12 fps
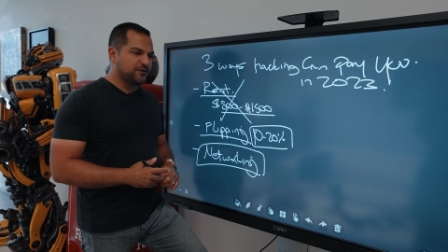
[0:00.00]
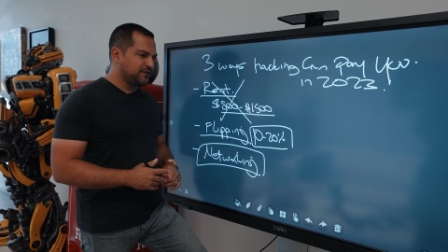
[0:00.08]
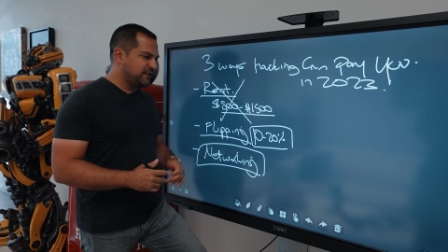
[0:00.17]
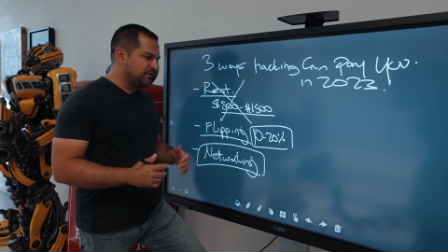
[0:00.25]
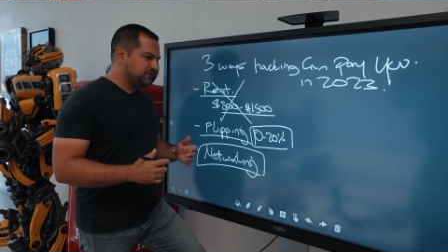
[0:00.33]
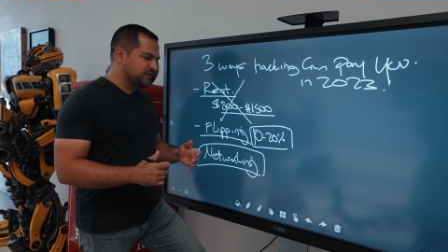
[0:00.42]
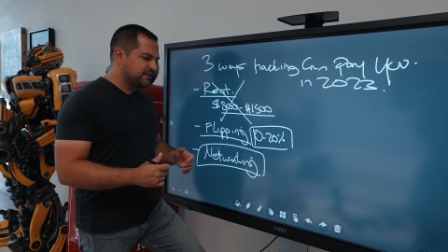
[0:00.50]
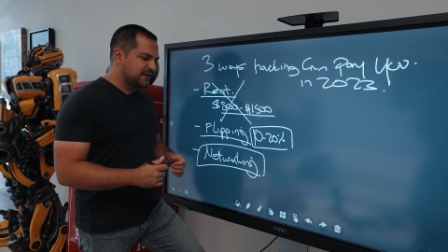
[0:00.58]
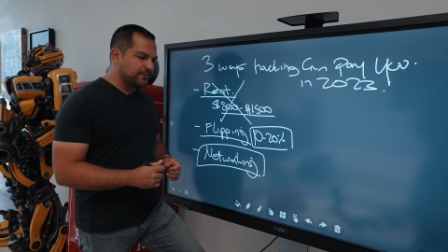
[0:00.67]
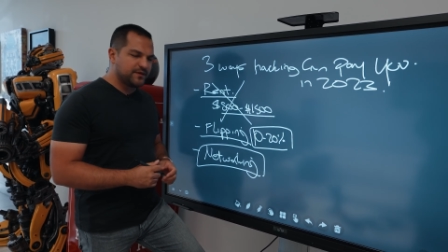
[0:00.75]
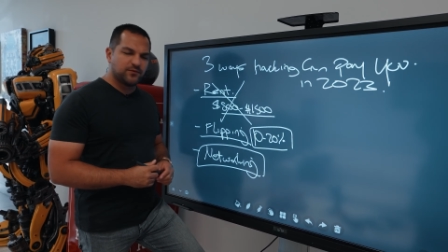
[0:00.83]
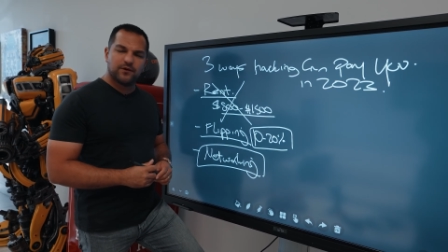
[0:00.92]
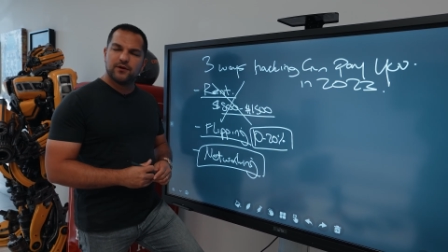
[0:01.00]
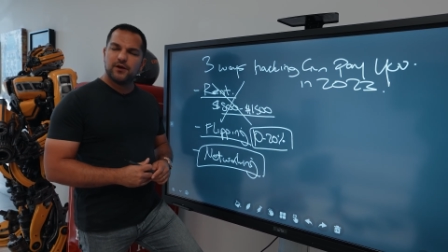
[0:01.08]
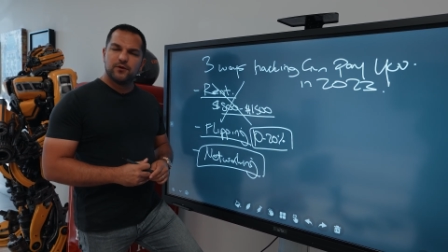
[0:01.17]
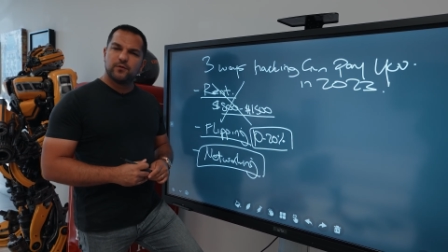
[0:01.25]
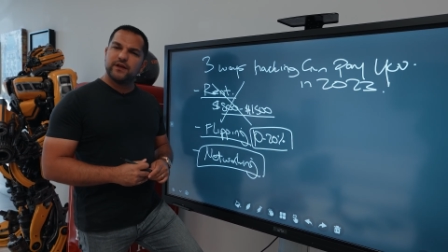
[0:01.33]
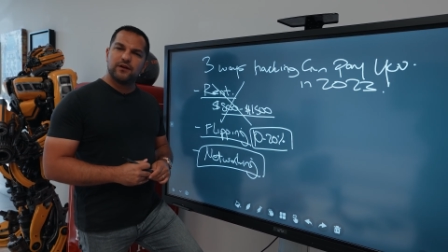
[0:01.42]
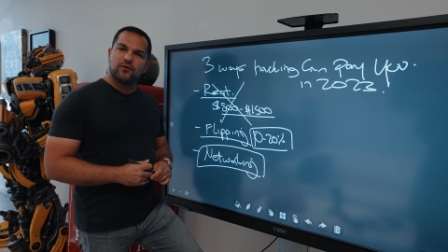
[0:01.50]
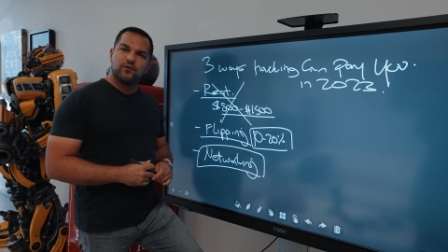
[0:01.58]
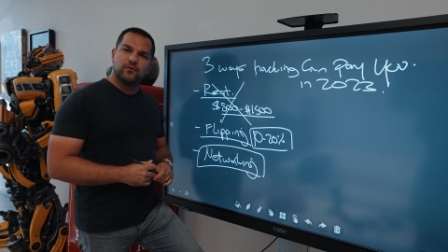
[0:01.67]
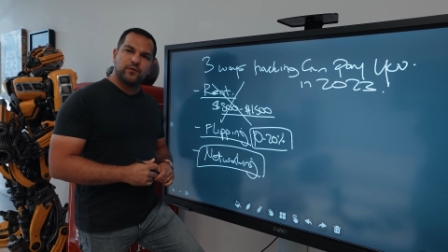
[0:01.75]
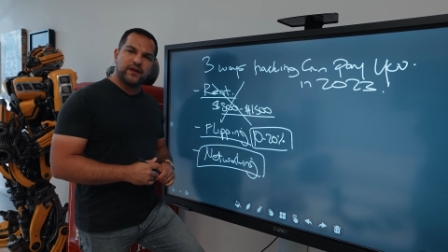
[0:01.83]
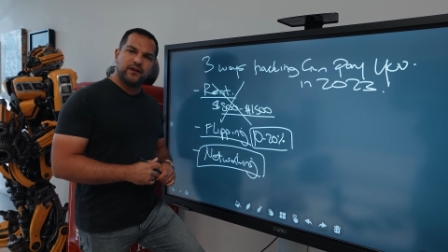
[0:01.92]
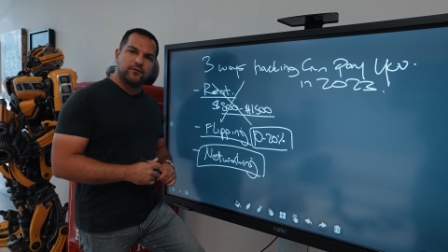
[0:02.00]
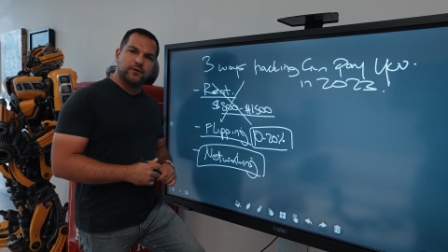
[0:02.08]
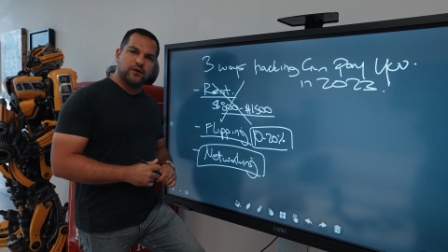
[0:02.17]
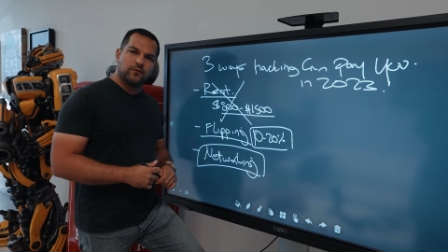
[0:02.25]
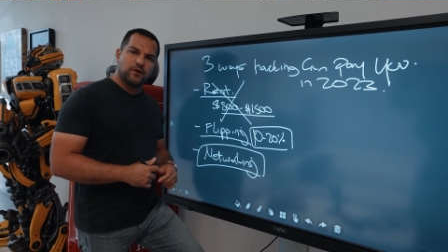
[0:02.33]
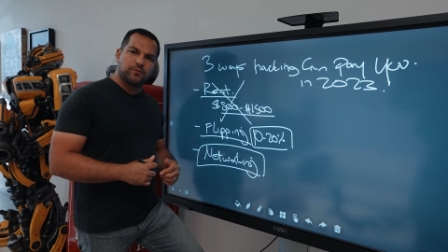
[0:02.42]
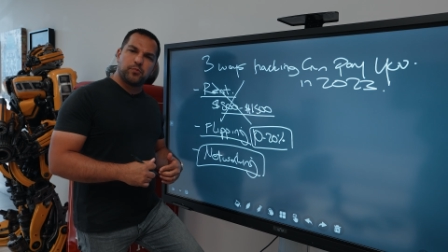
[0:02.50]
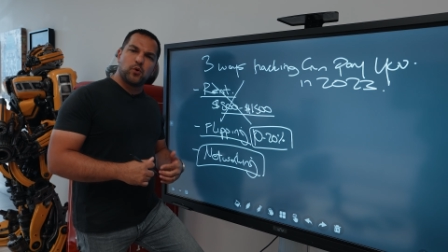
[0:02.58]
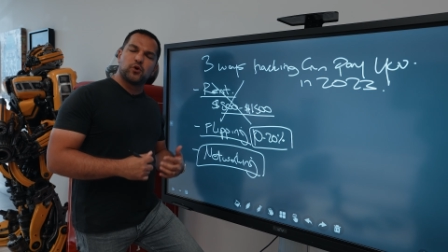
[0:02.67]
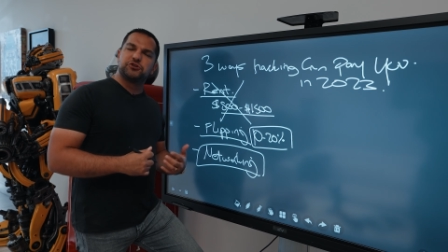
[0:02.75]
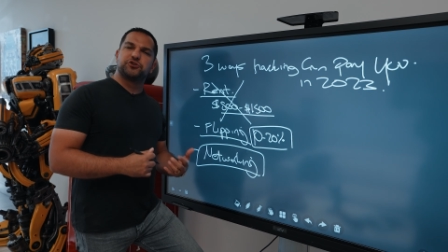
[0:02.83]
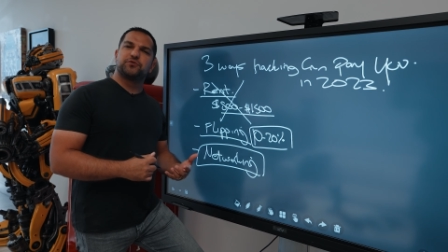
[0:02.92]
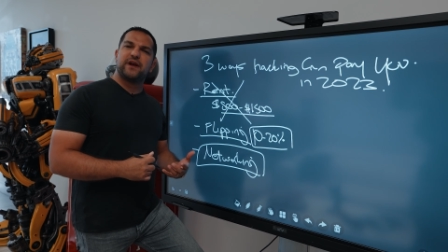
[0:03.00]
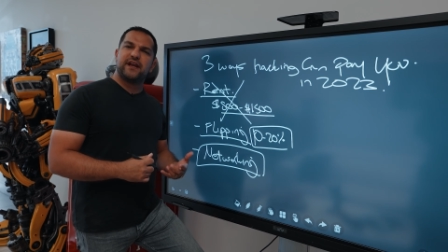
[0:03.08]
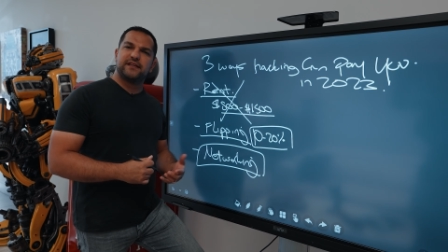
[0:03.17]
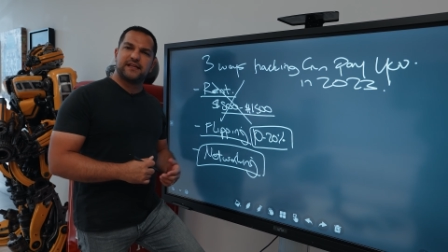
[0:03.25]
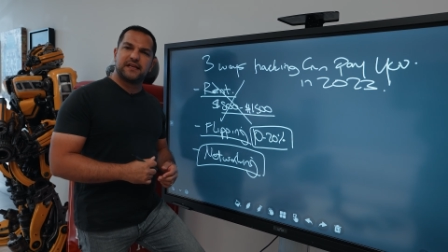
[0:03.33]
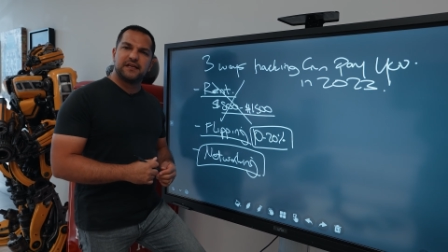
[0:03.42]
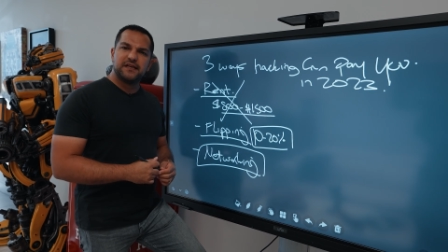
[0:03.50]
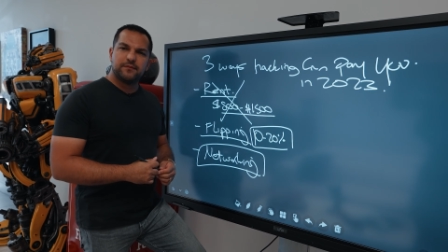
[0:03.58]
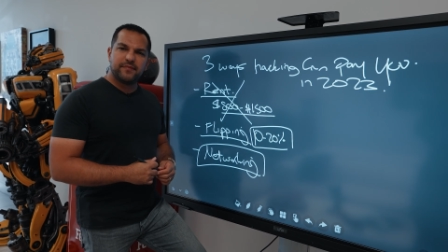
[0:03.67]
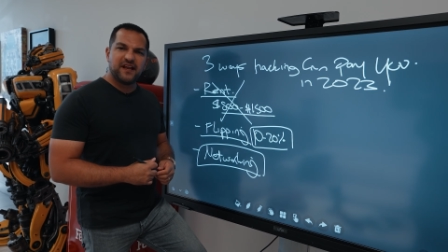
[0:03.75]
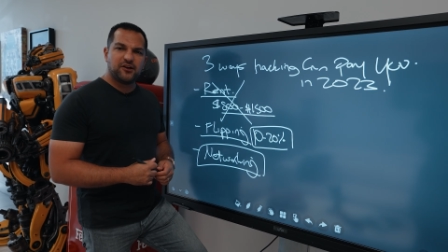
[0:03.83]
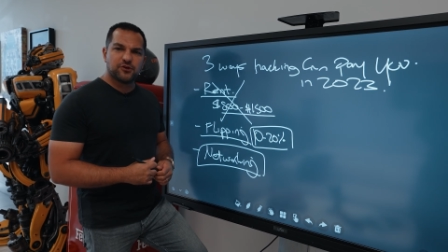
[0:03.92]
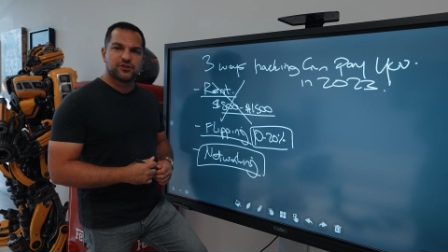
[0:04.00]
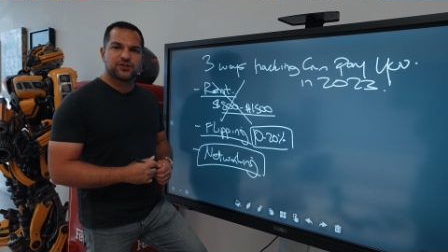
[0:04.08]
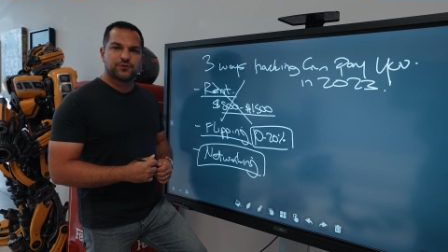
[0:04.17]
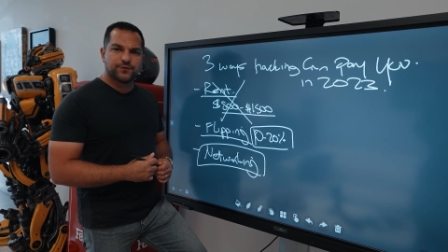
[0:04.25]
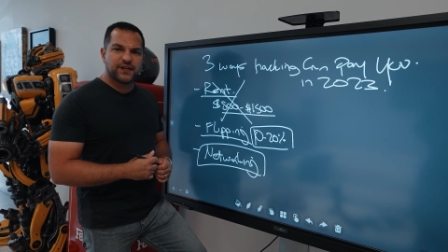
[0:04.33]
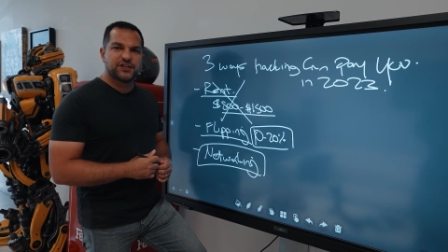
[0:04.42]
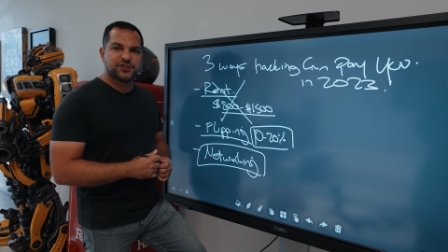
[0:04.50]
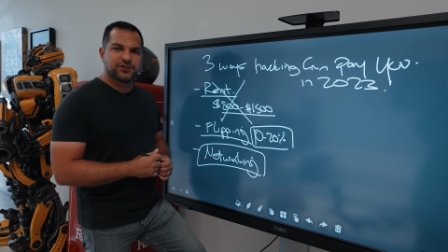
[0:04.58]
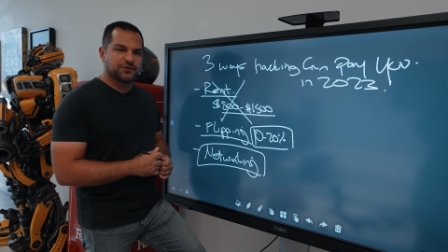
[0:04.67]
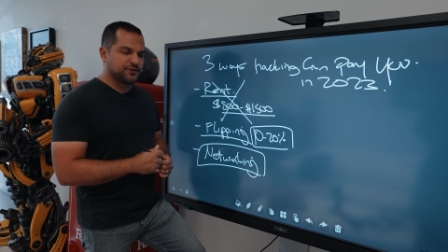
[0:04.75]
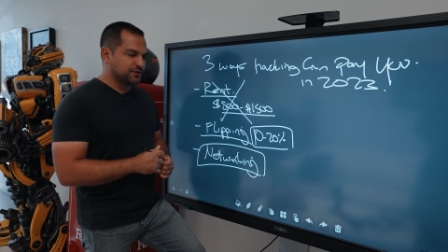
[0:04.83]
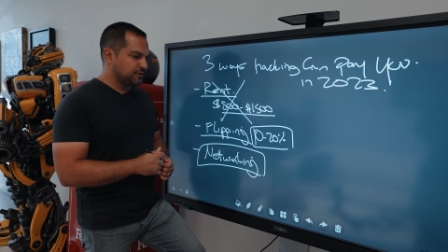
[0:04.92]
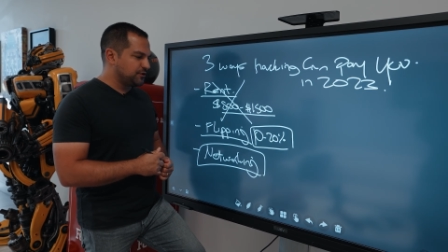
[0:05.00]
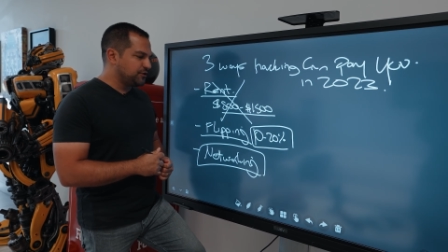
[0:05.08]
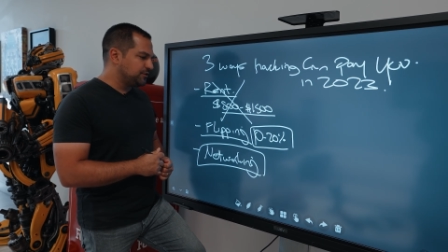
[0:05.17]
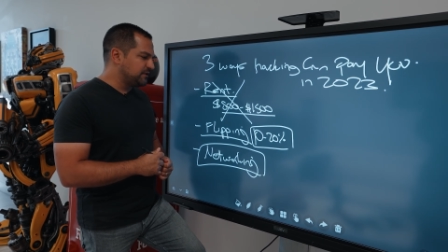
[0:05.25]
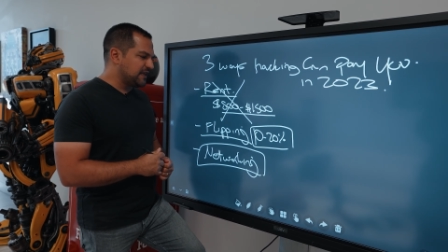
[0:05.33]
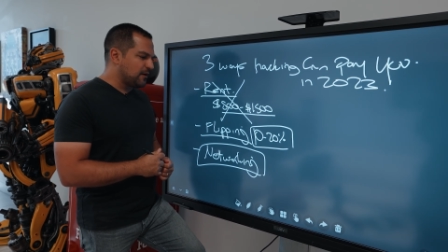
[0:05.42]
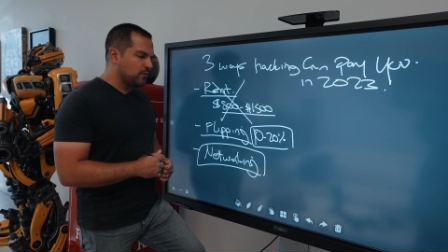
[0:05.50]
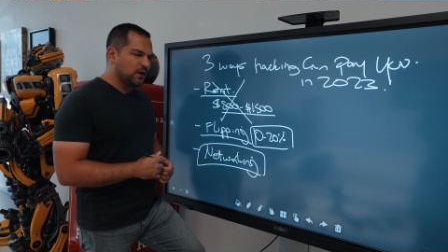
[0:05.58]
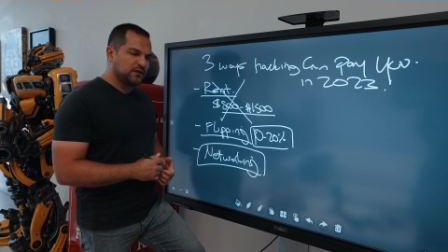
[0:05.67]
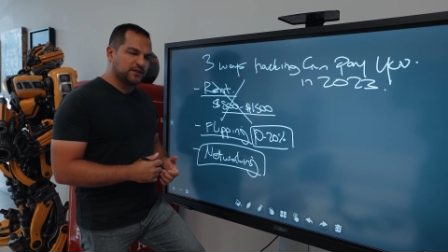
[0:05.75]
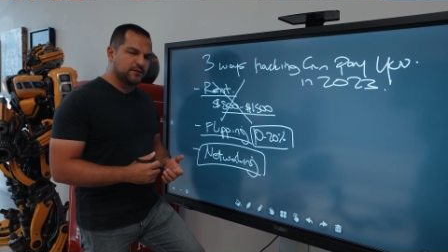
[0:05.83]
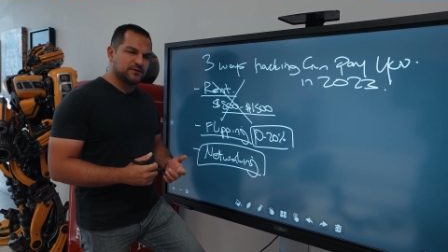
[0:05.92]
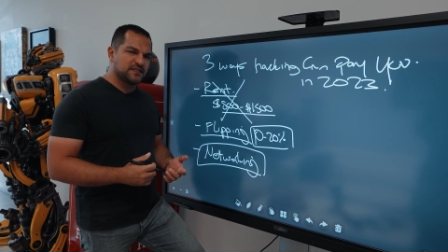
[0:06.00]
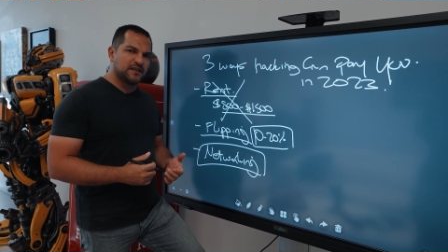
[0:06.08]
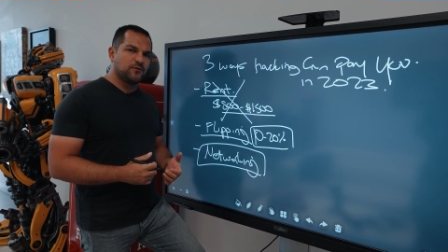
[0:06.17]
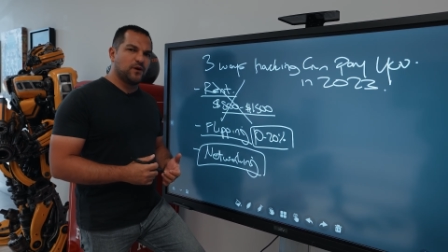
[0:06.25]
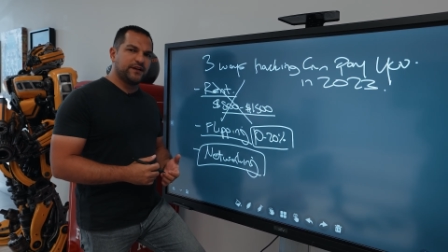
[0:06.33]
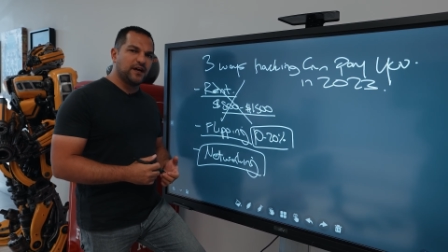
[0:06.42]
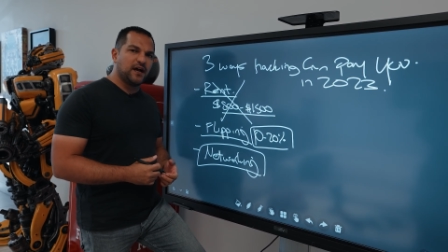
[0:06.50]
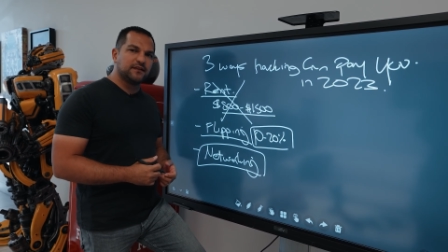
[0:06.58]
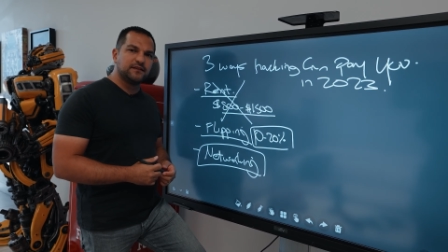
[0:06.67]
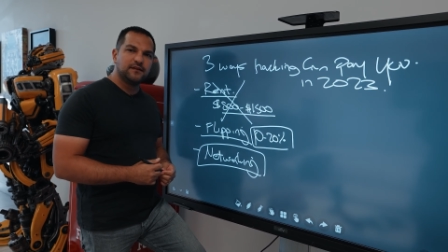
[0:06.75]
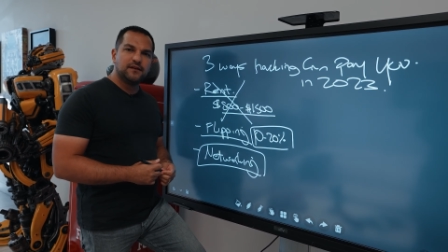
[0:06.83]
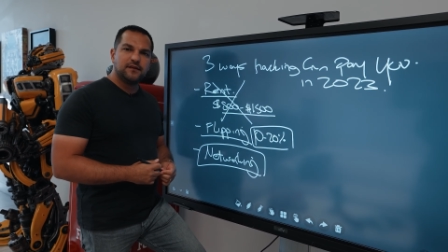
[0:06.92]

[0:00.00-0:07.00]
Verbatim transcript: Or he used to tell me, well, we don't, we, we don't want to portray that bankers are rich or, or doing that well. And I was like, why not?